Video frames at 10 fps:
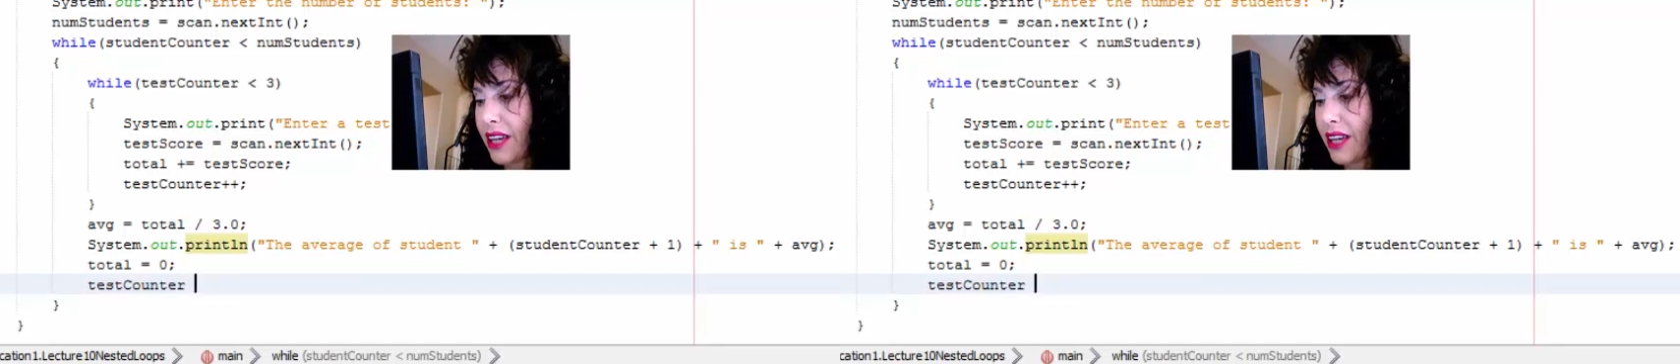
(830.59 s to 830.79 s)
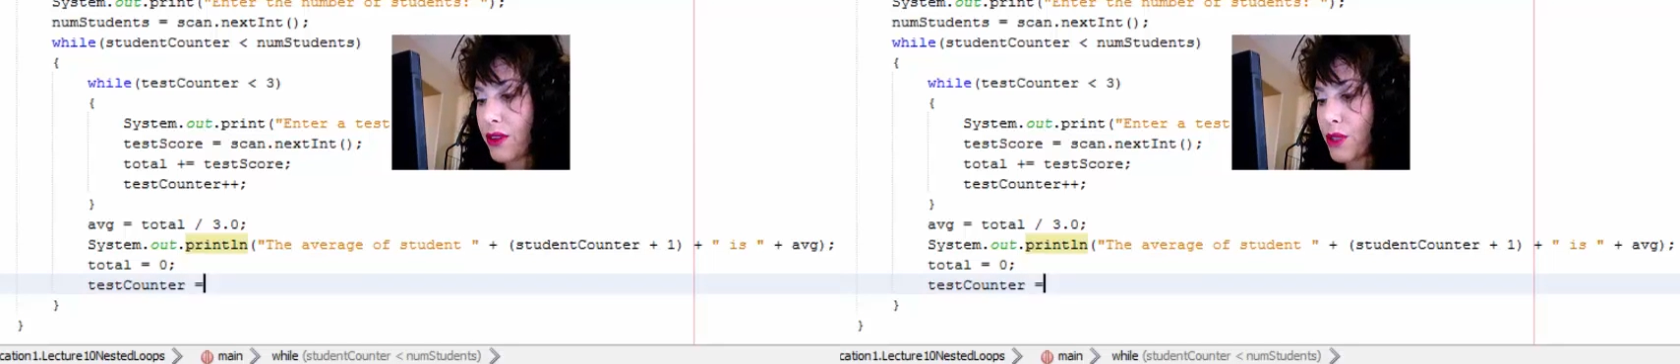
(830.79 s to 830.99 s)

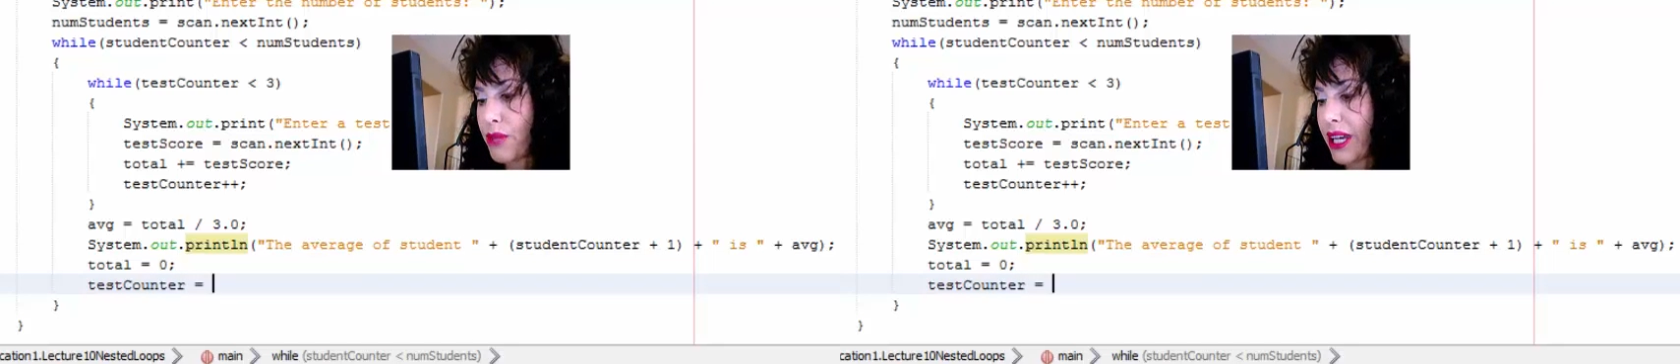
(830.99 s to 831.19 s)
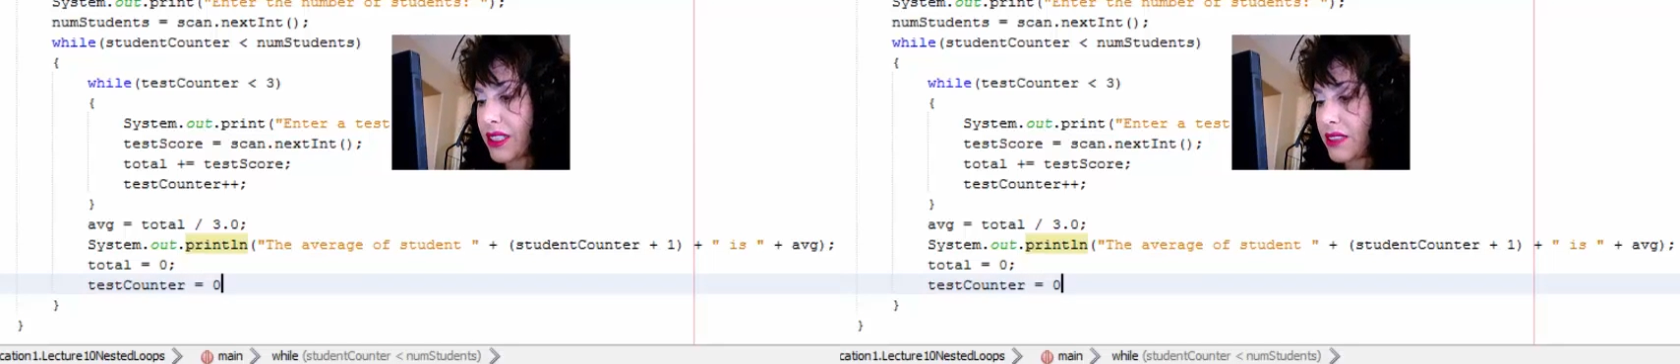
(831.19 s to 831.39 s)
counter
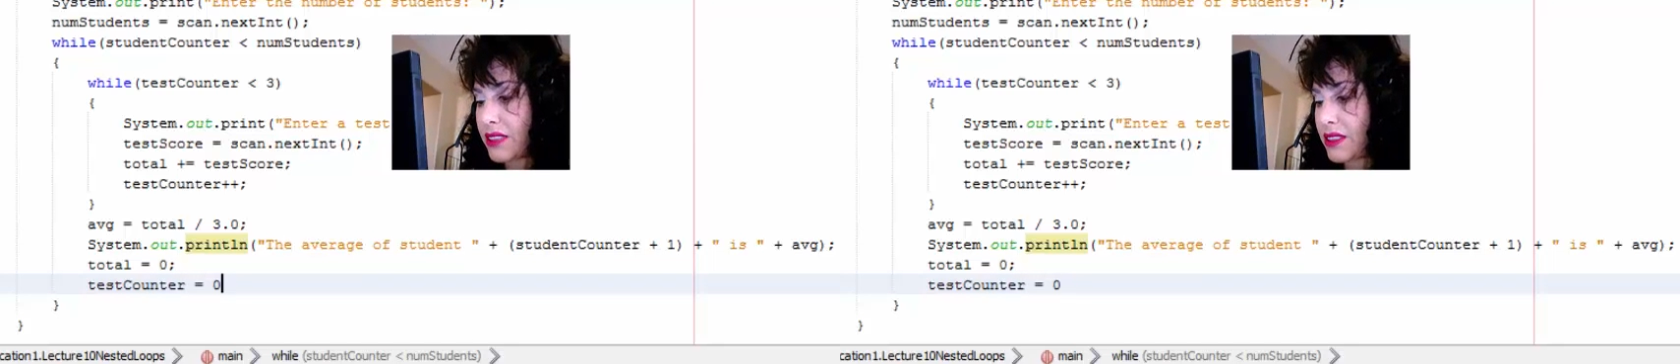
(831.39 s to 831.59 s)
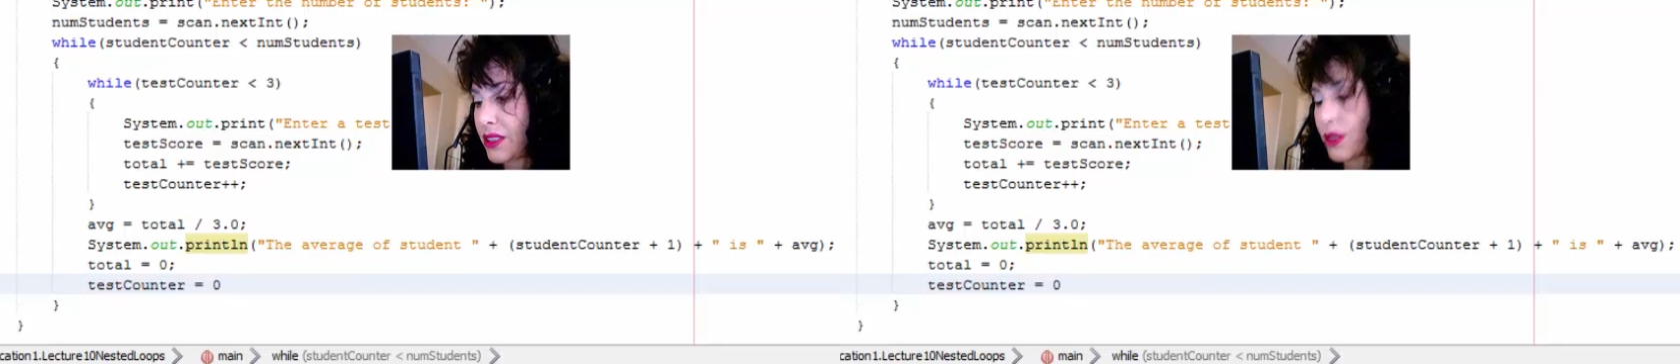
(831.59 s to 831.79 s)
back
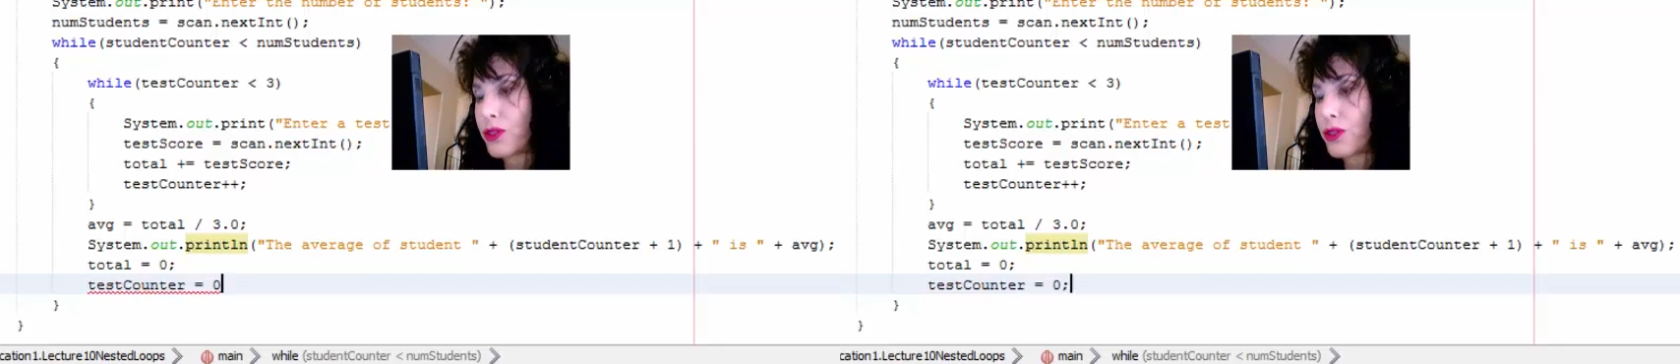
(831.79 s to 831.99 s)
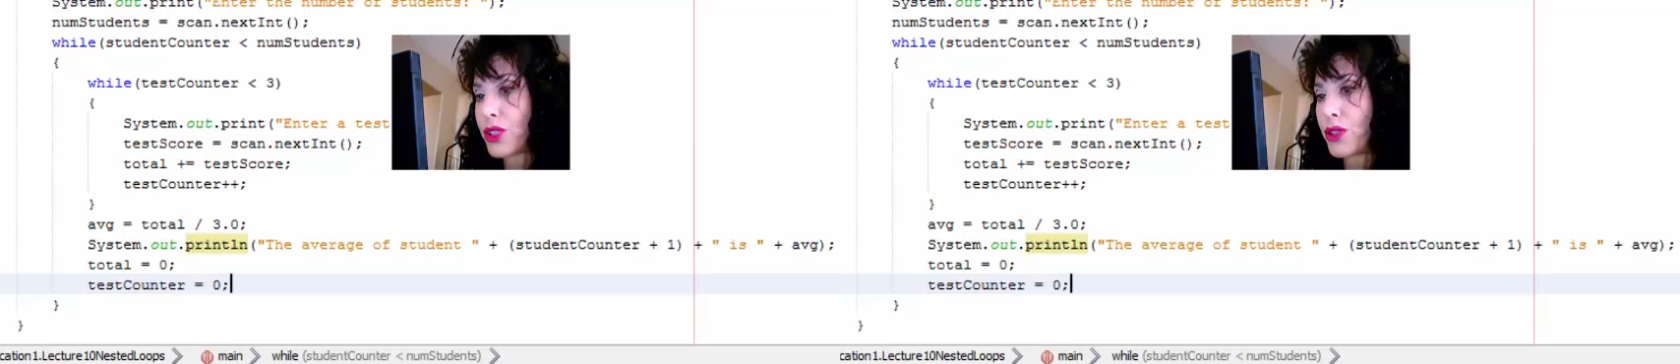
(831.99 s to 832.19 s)
to
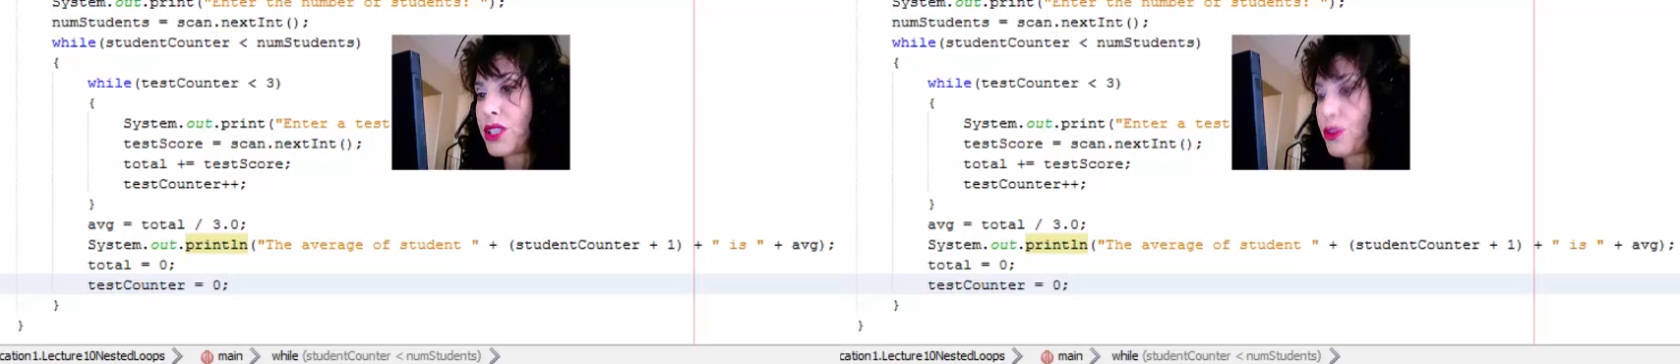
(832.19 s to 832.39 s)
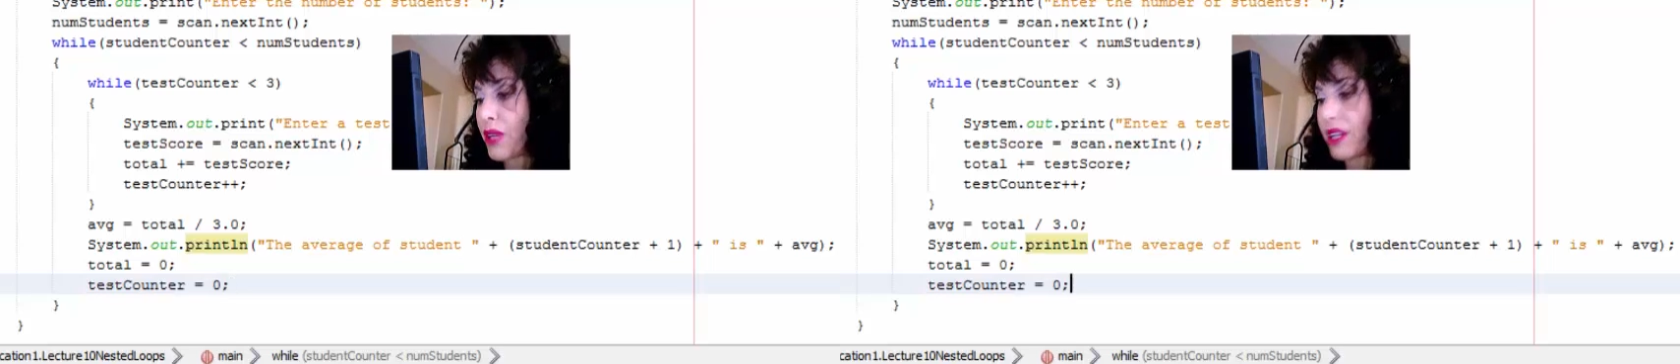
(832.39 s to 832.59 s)
0 so
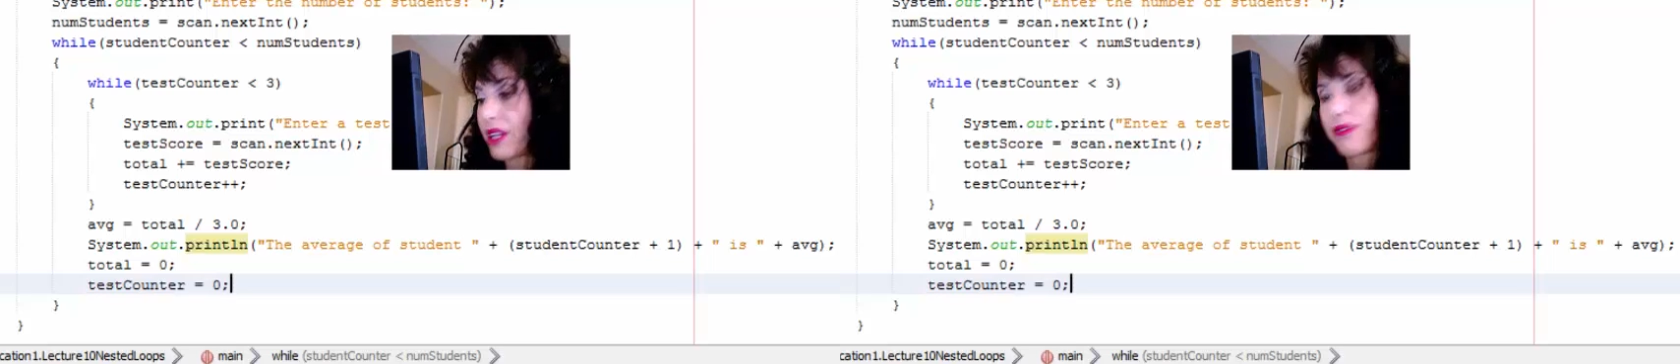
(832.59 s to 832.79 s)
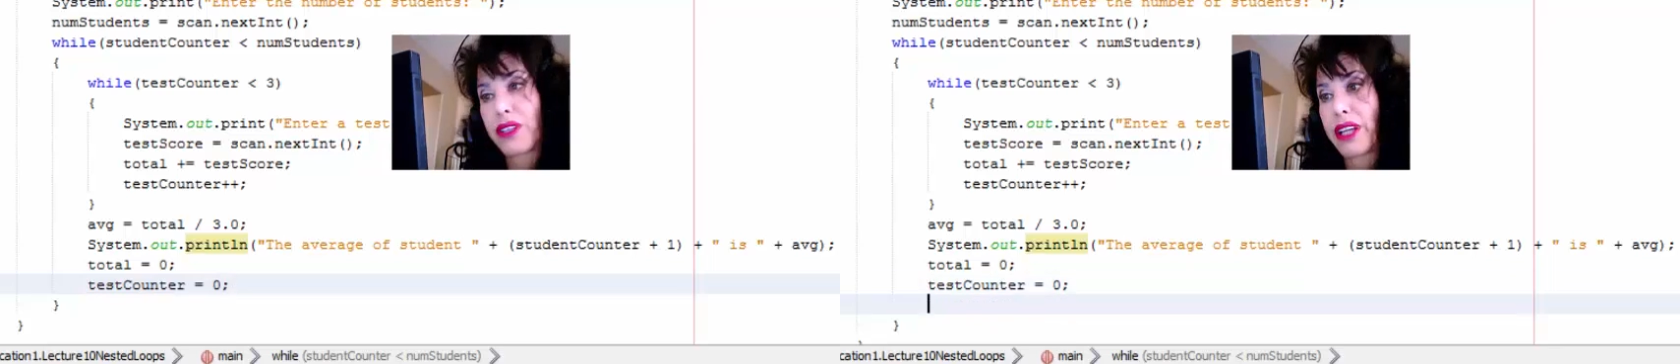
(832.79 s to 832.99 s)
it's
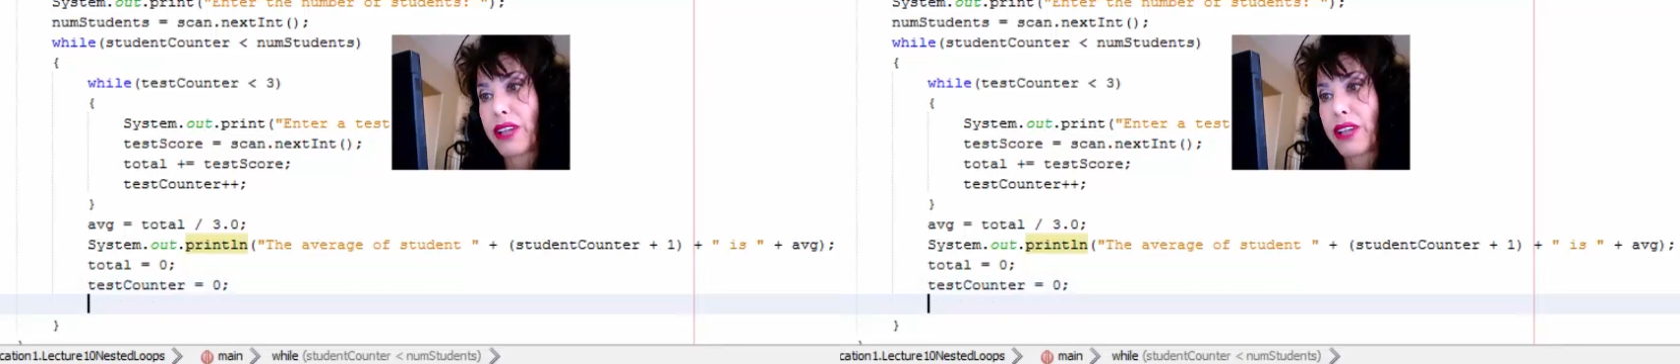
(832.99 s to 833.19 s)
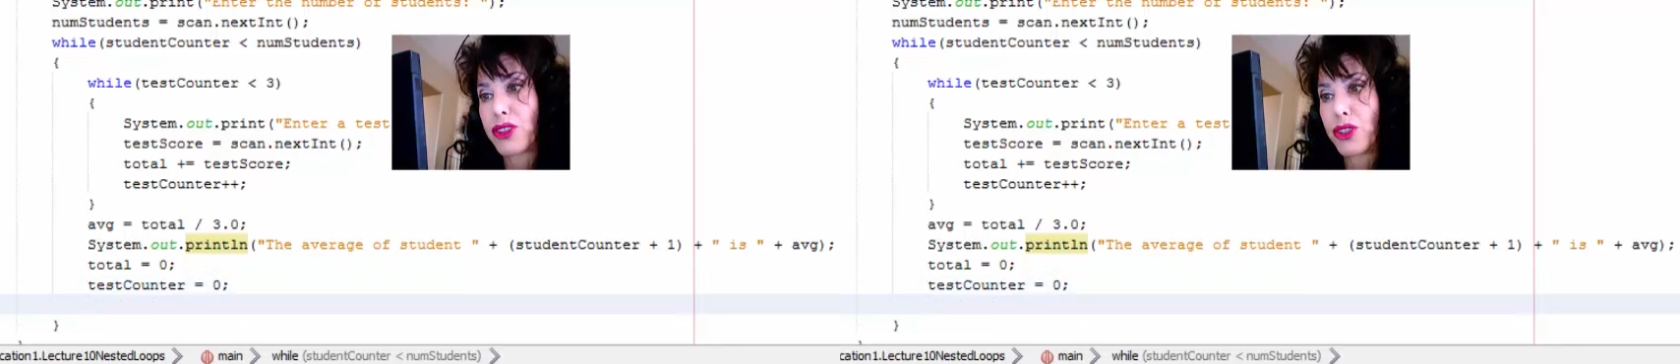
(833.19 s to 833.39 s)
ready for the
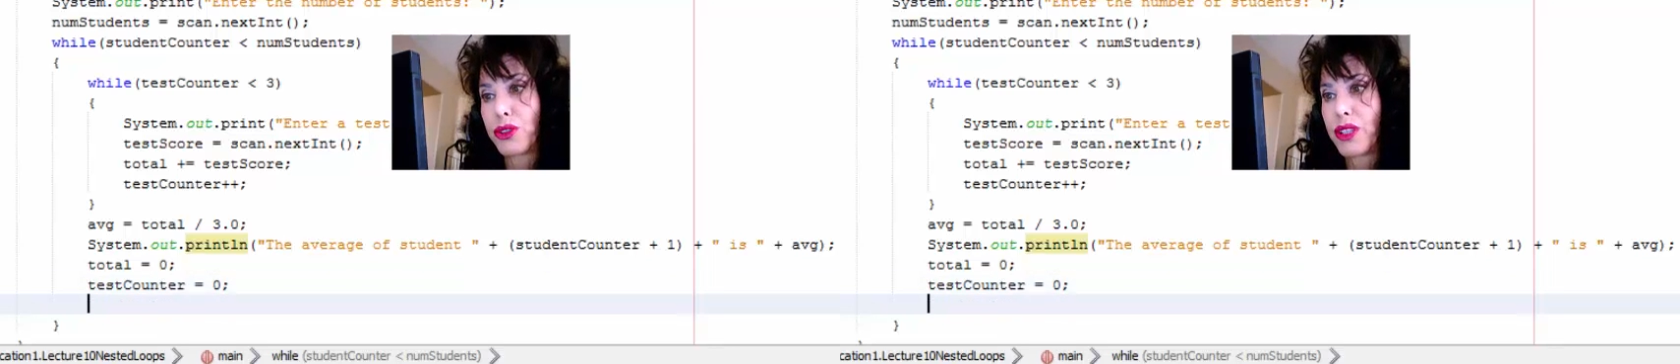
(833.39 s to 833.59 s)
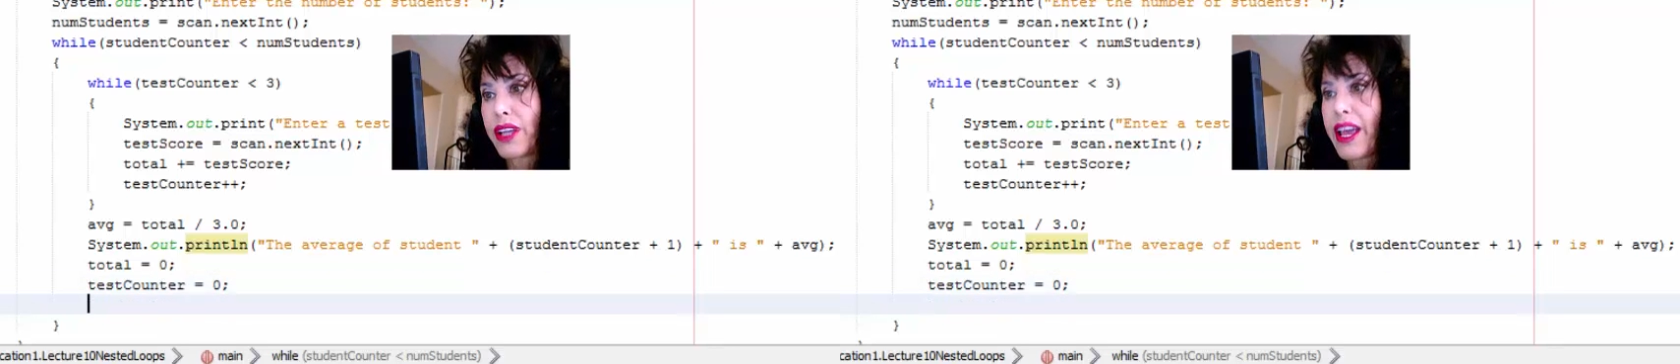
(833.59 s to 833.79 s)
next
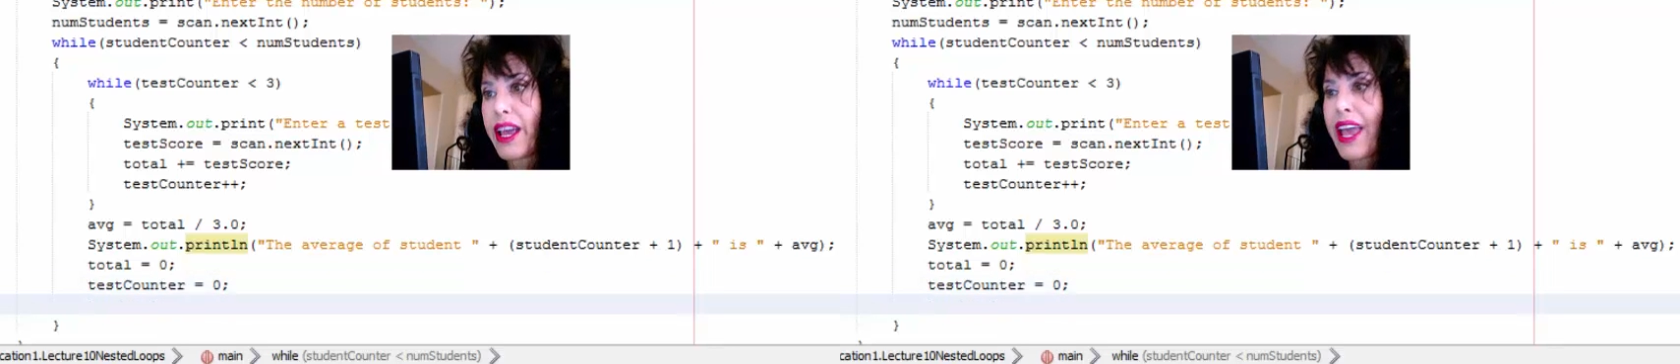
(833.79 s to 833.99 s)
student.